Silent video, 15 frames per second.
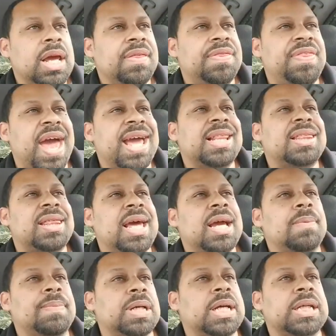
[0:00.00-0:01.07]

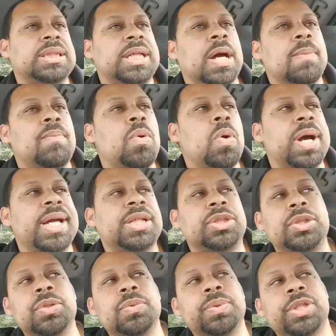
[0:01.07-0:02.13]
because they're more
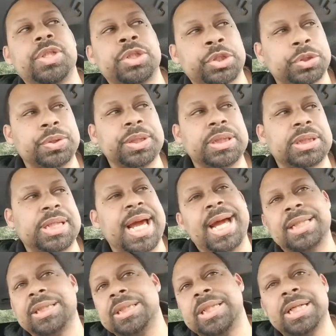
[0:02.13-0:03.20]
in tune with the
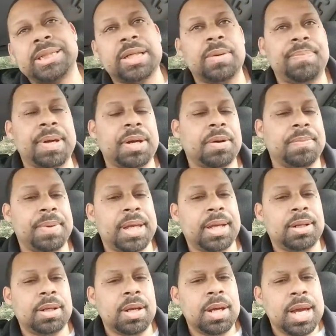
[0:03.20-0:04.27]
streets. They actually think they're
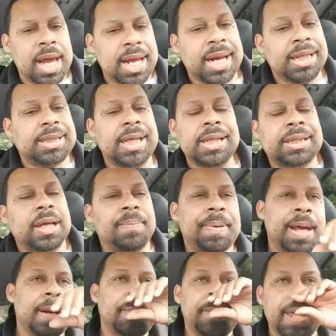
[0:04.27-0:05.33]
better men. And they
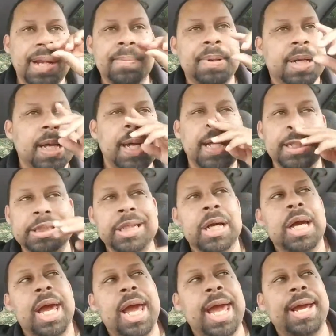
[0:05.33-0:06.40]
think they're better men
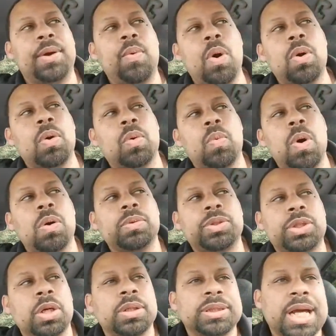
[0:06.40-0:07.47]
because a quote
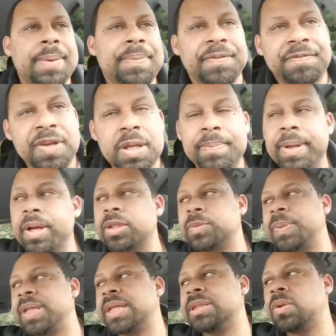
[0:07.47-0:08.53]
unquote certain type of
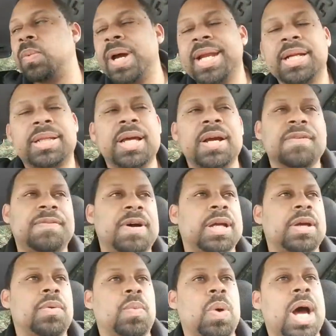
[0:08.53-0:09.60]
females, because the way that they're
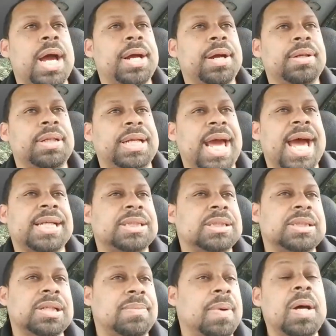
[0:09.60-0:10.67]
fucking wired
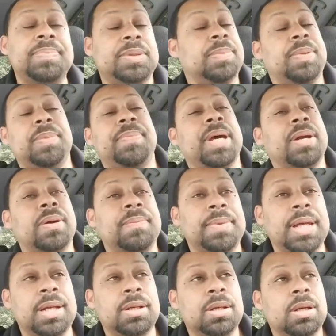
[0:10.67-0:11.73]
gasses them up to be better
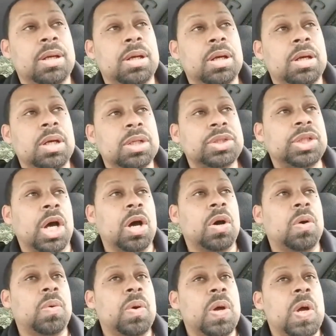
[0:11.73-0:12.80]
men.
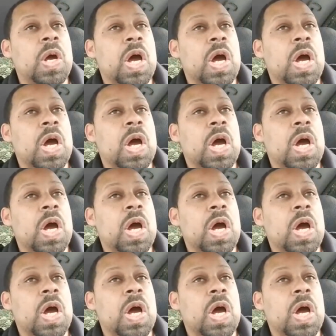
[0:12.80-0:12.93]
So